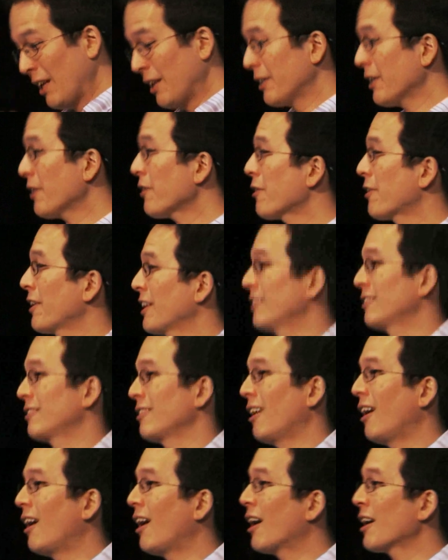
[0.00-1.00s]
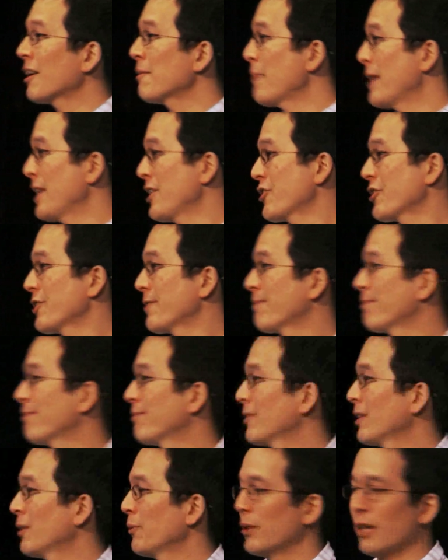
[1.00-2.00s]
The other thing is automation.
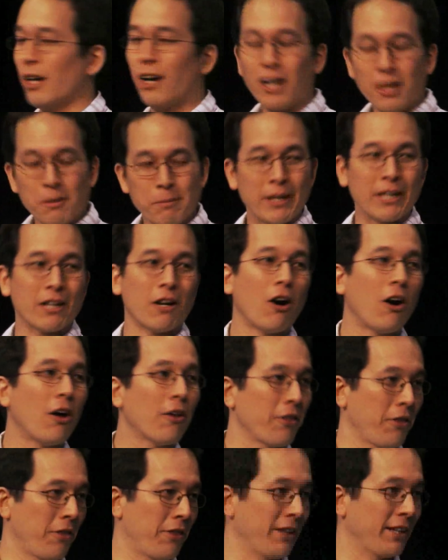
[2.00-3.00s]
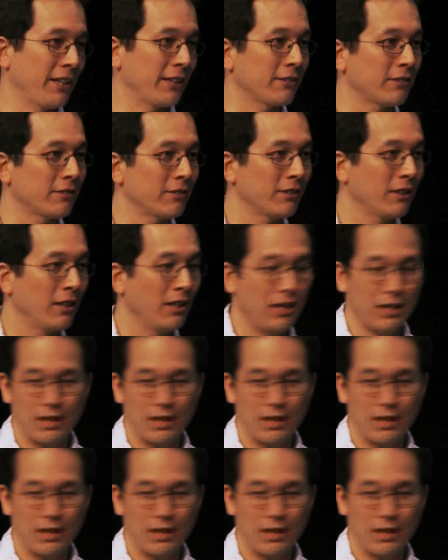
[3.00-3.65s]
We automate all the things.